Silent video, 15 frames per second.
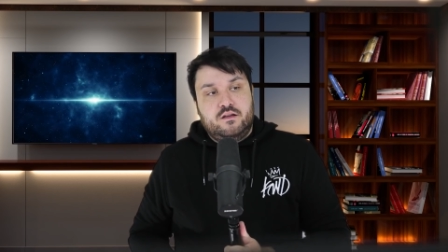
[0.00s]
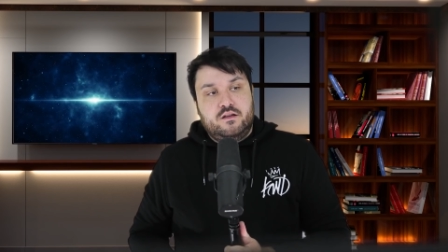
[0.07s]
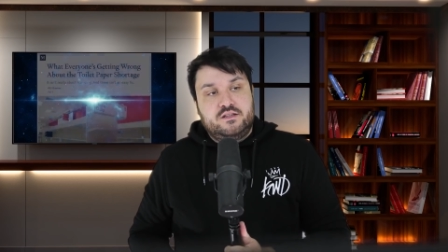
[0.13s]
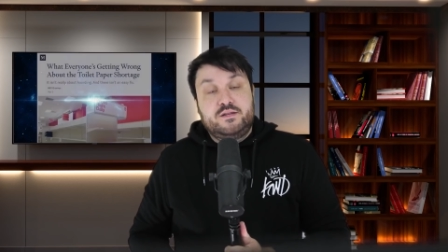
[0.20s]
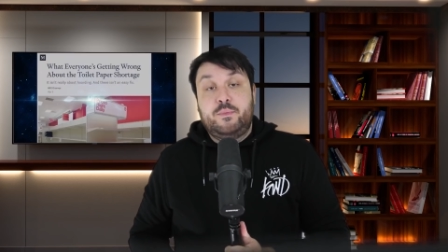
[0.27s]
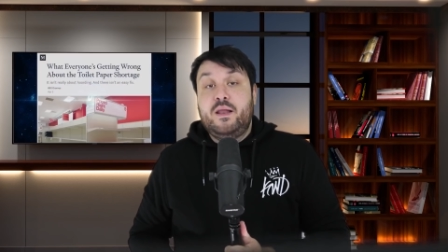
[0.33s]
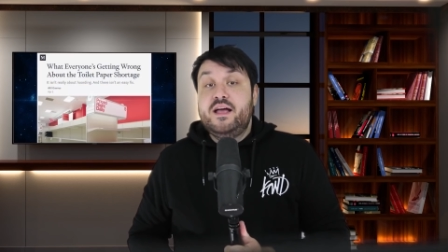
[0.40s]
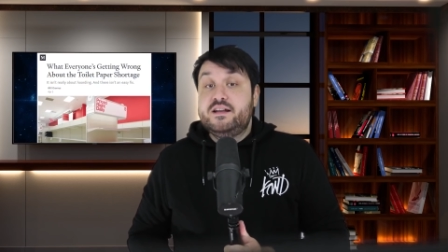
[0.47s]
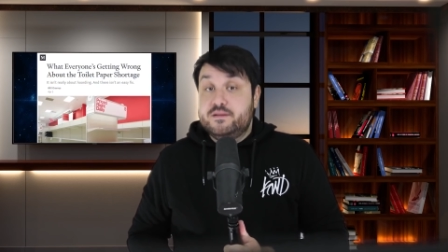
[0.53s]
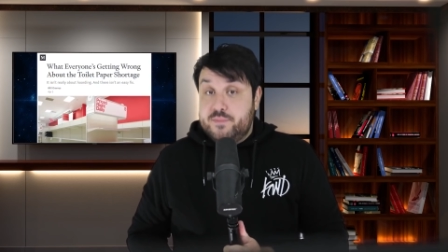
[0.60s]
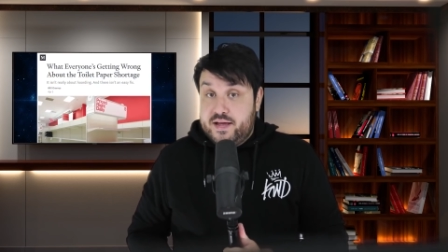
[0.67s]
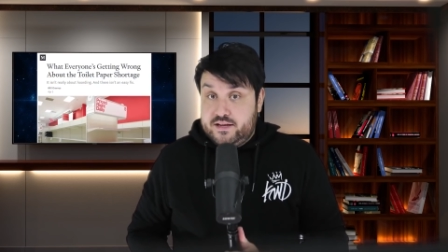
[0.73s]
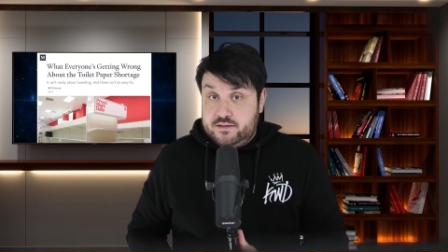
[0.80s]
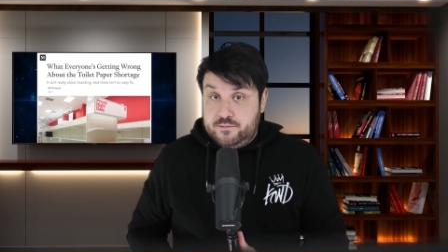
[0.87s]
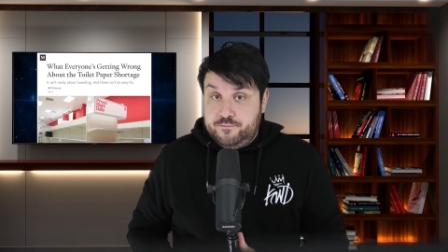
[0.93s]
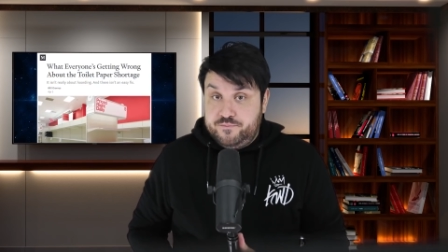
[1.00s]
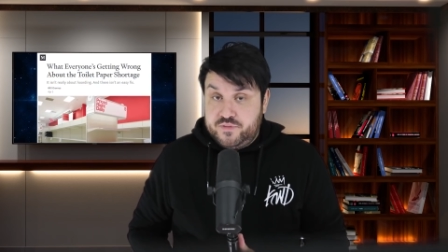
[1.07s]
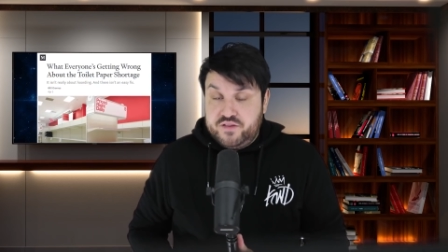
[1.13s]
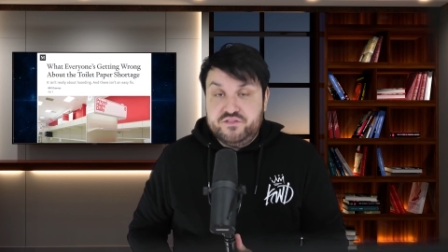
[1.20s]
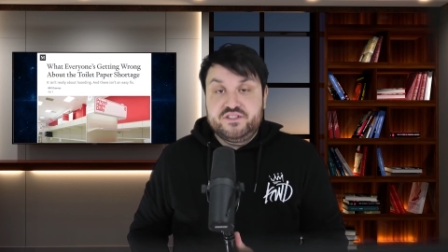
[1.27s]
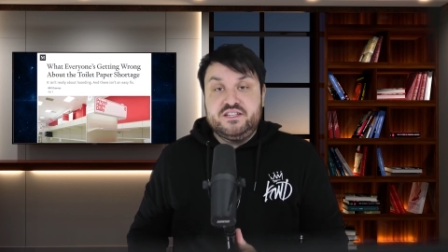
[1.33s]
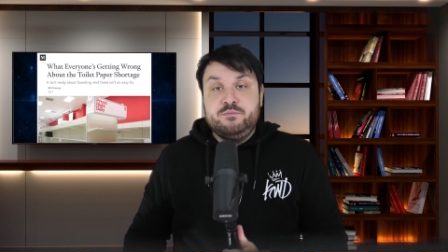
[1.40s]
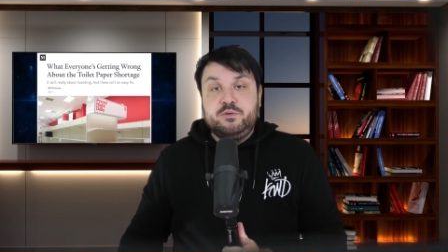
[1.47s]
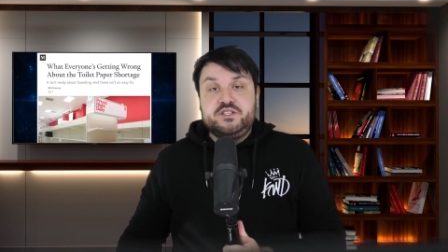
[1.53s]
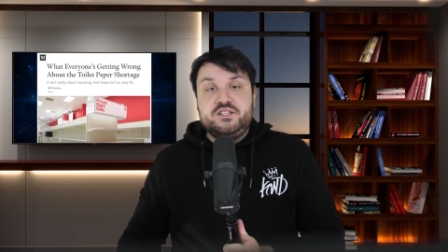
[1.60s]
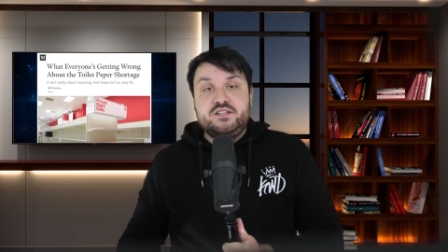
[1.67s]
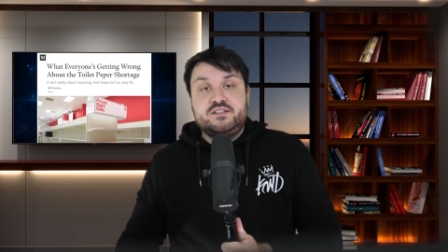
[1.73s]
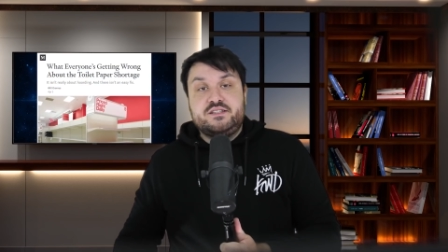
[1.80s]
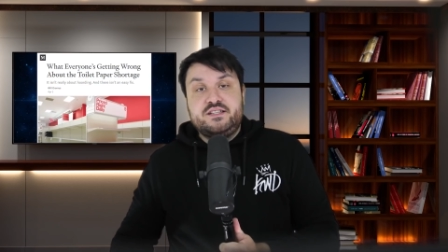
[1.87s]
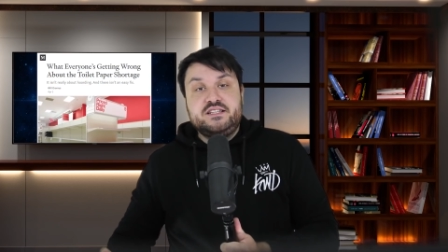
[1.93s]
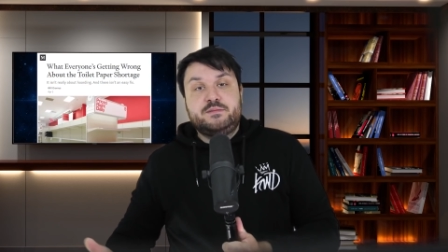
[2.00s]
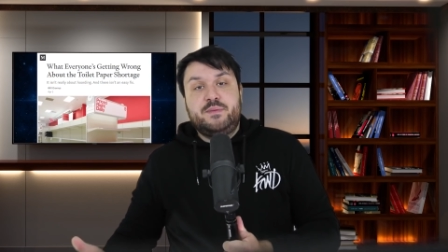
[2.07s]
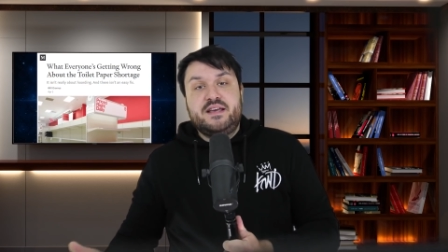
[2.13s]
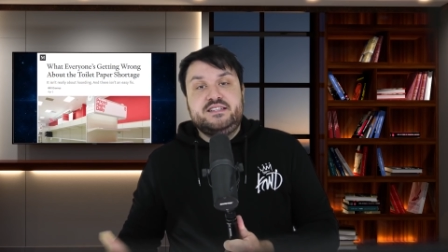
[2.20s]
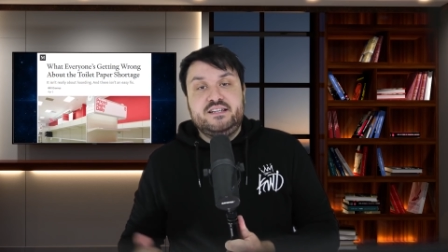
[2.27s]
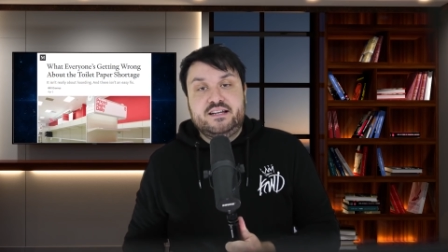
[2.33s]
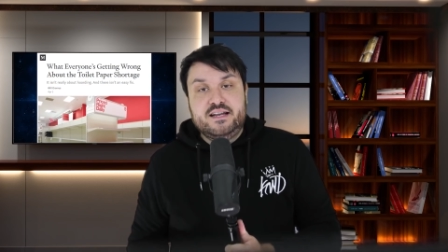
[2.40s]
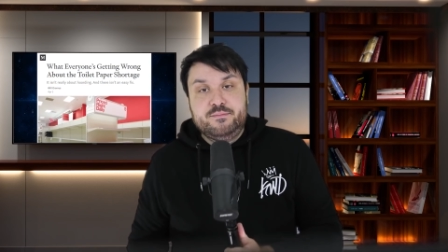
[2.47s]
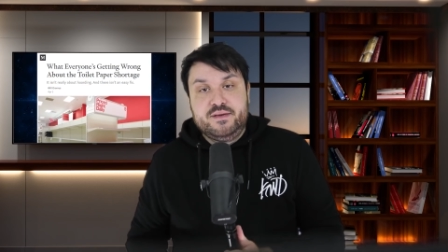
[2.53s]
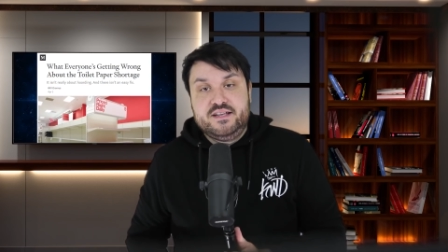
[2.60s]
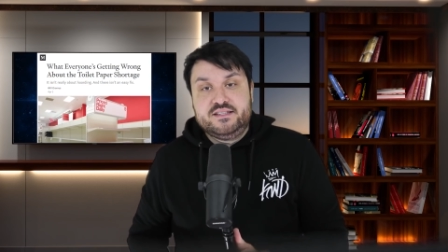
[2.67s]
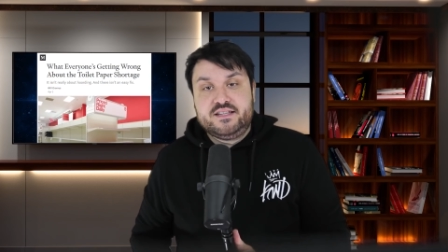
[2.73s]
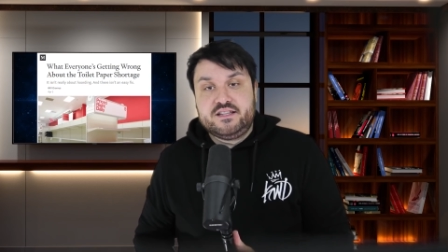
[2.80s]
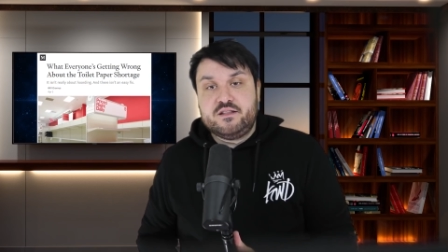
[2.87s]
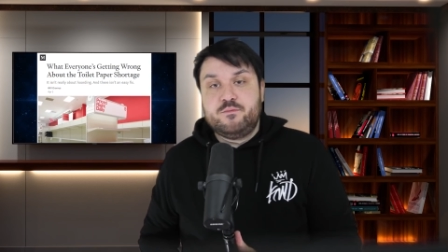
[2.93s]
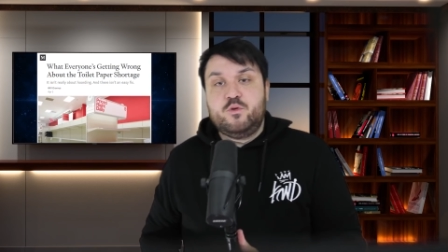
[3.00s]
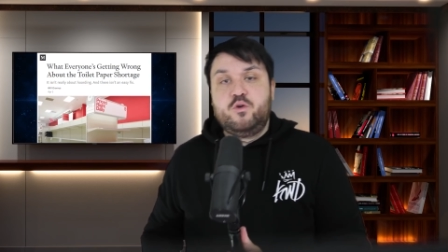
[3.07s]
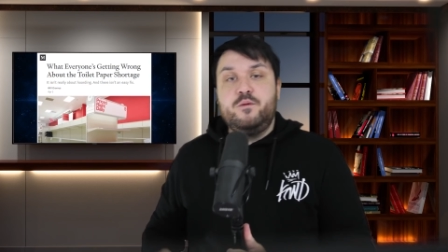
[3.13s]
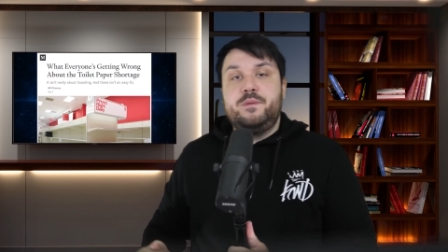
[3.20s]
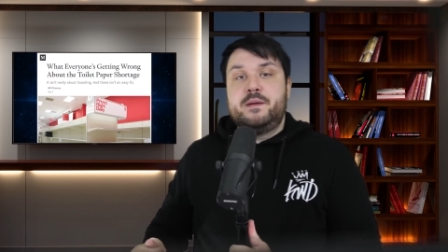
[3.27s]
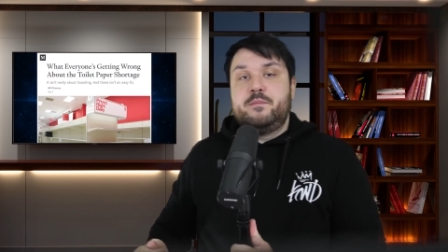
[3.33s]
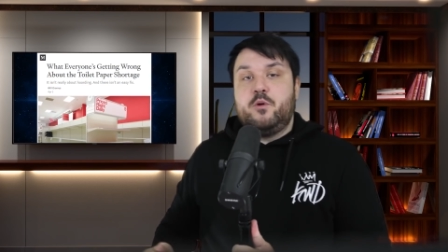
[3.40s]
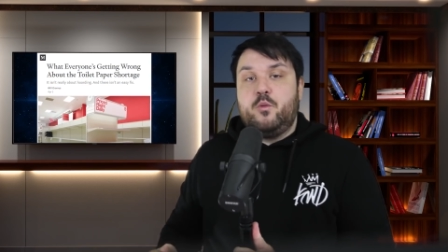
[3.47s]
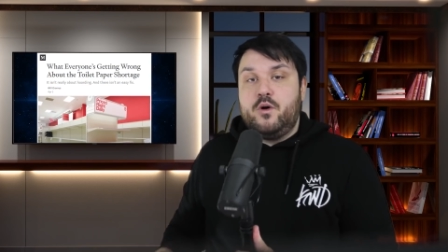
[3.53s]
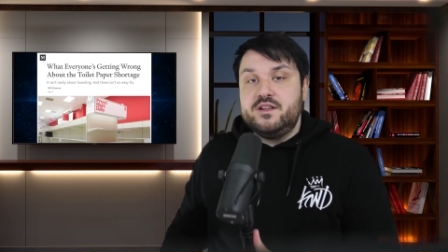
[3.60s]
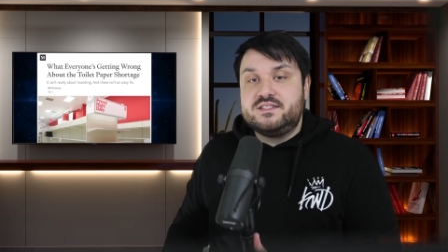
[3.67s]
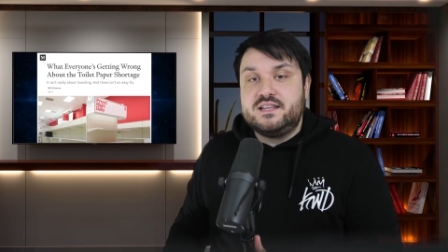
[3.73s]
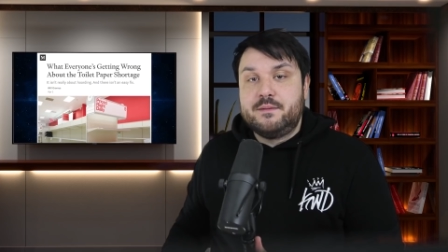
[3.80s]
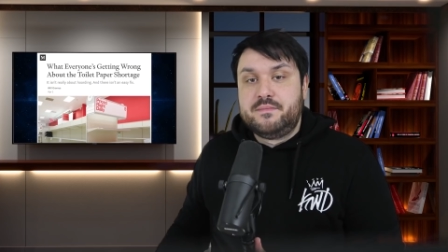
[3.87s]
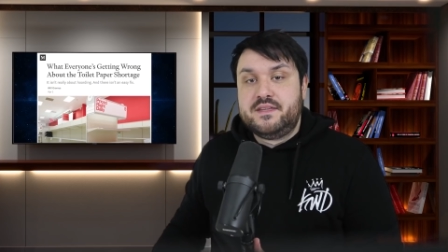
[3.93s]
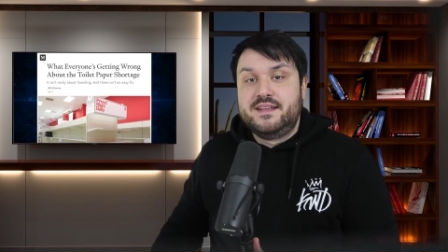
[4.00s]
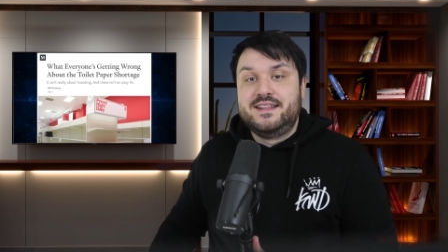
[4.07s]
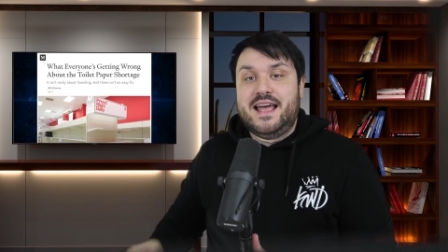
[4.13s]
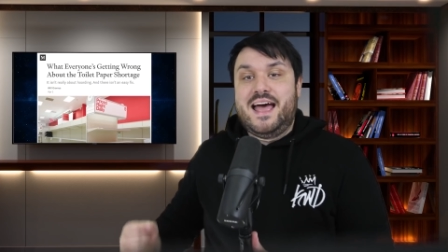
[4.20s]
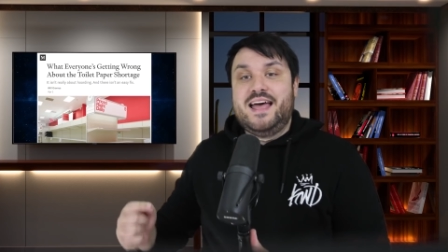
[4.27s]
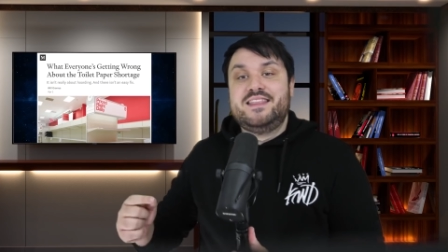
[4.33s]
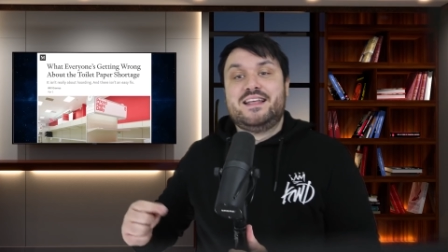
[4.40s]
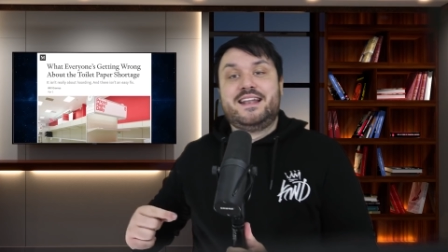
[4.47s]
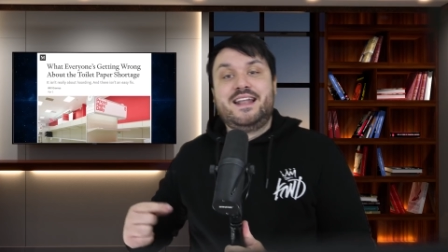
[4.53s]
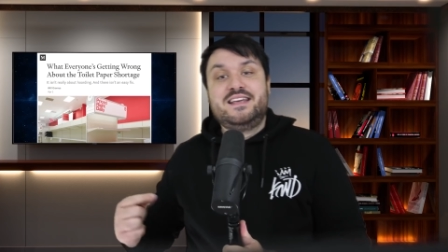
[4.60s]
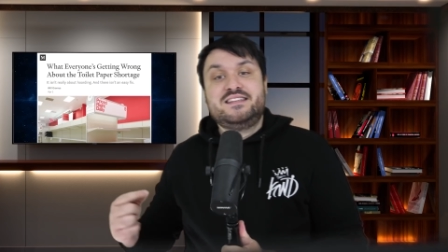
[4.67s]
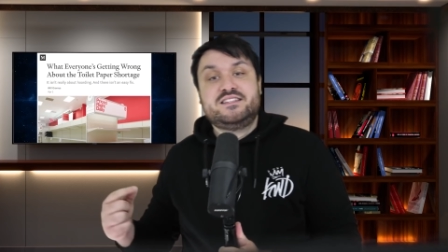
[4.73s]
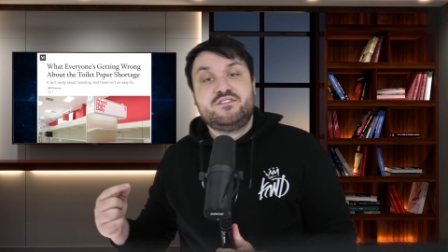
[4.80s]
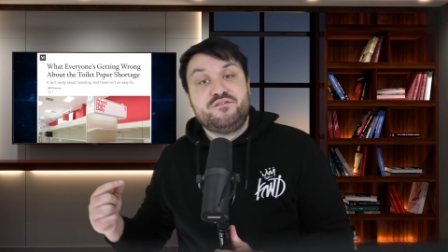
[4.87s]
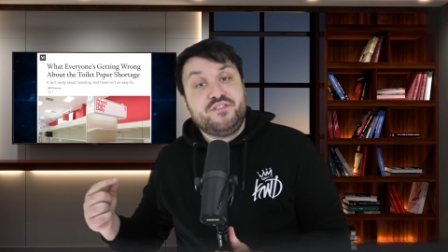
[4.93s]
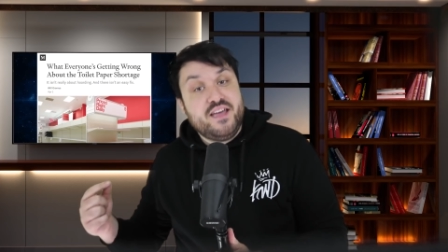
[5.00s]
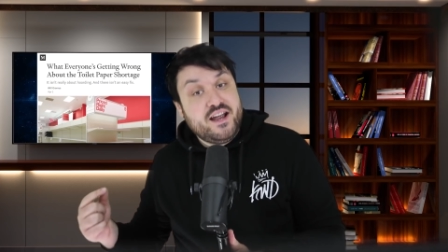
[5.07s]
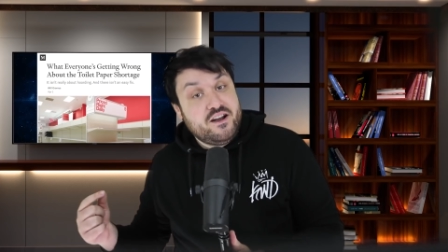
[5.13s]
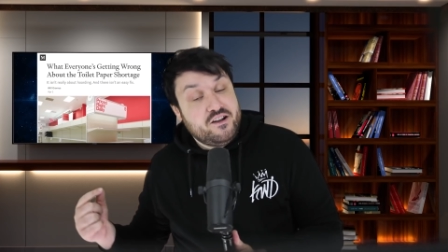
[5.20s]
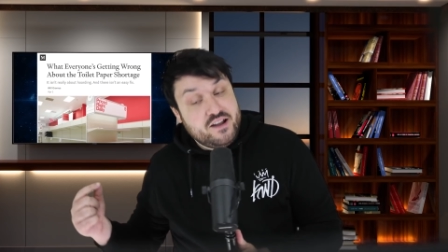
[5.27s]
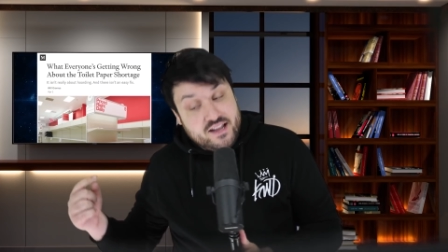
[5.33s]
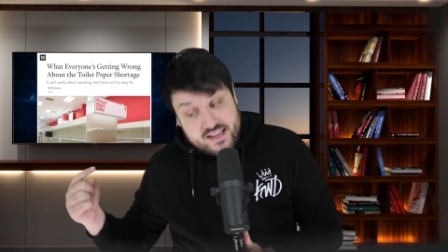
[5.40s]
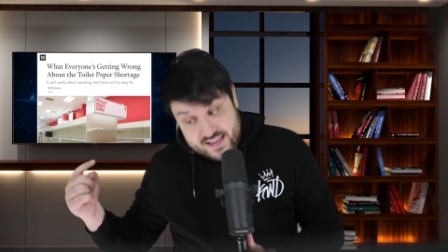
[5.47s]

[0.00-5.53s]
supply and demand. For simpletons, this basically means that the more people want something and the less of there